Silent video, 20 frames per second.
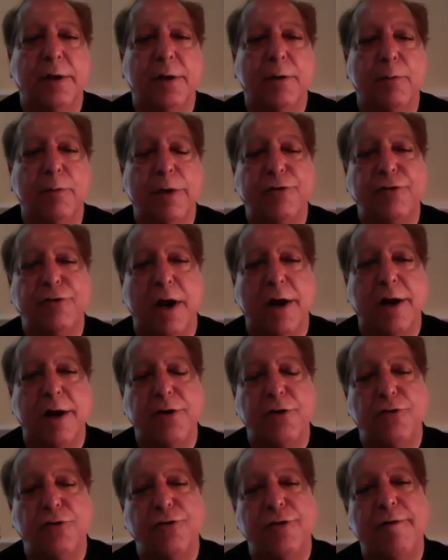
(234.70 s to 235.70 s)
We're
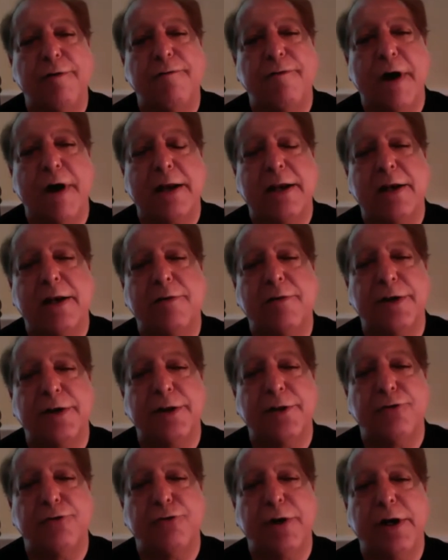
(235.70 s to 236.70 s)
starting to see fatty liver
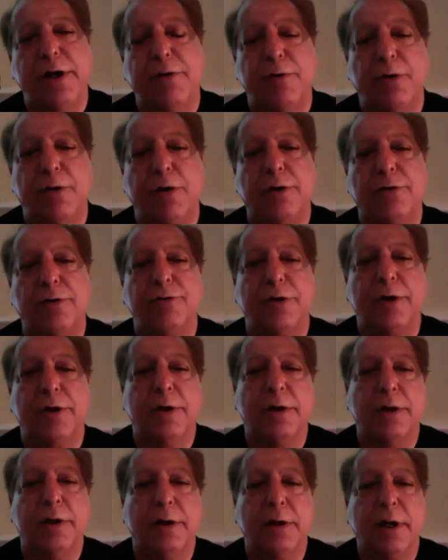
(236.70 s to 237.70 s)
in 3-year-olds
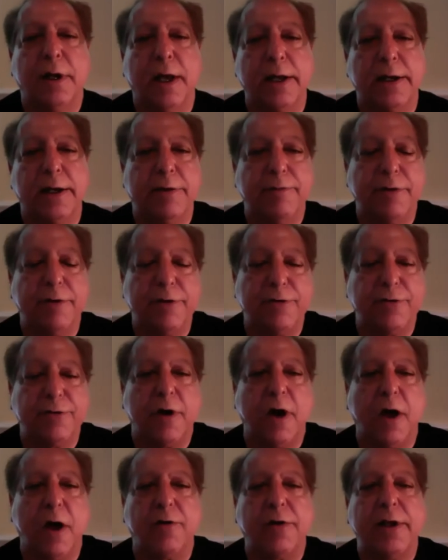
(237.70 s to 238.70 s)
and even
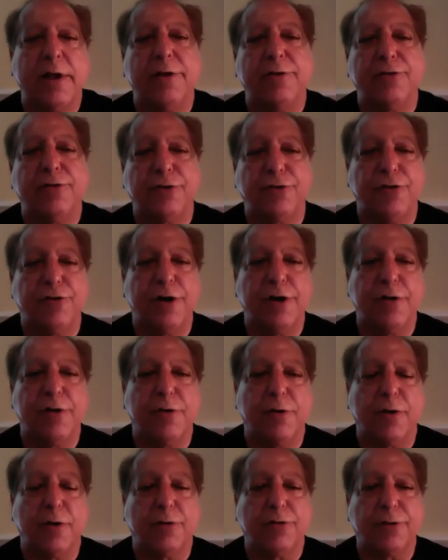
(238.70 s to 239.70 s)
scarring in
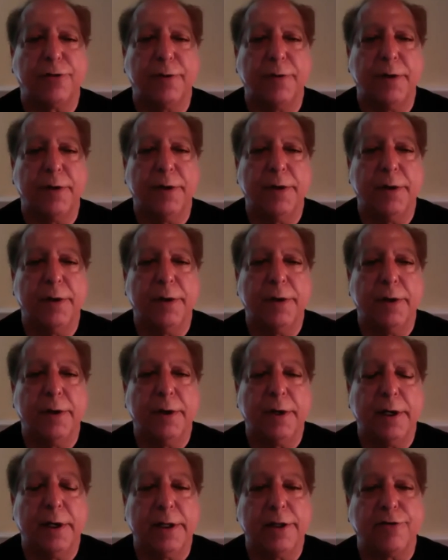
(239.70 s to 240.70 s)
16-year-olds.
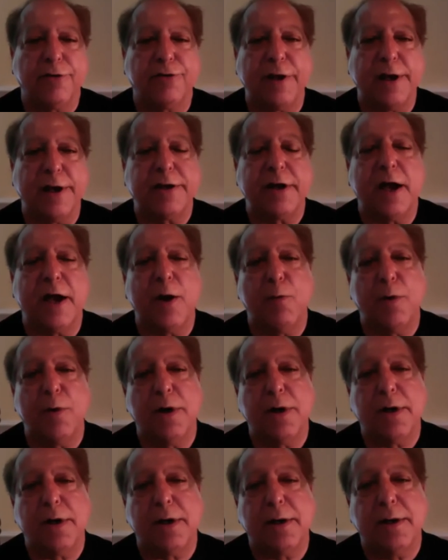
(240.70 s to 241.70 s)
In the center I
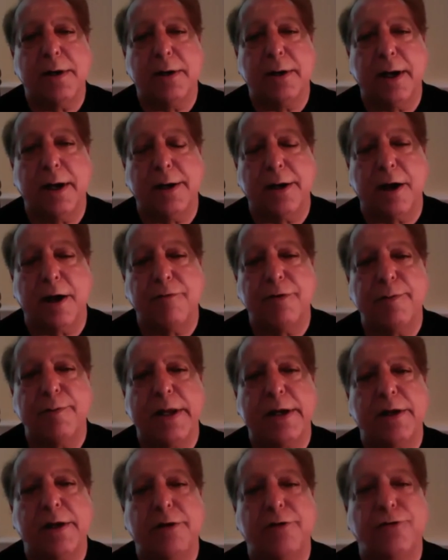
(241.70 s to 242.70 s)
work at Harvard
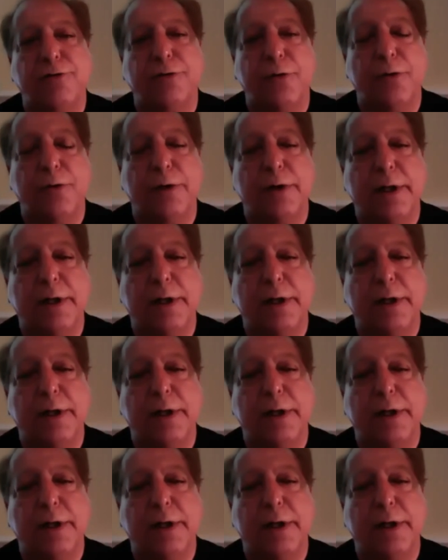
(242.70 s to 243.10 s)
Medical School,